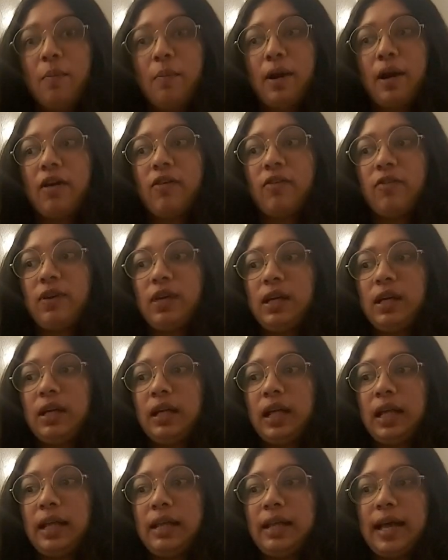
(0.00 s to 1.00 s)
But I
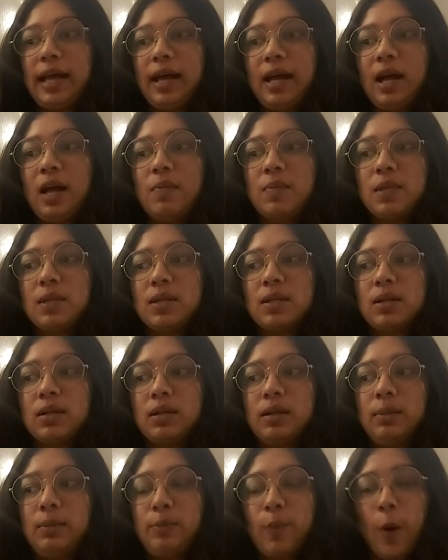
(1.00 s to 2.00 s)
feel like there comes a
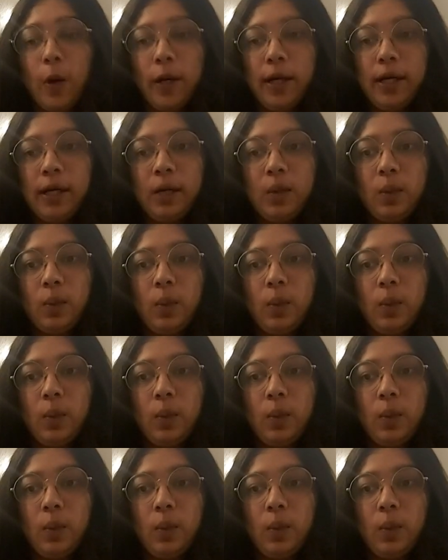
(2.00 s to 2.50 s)
certain point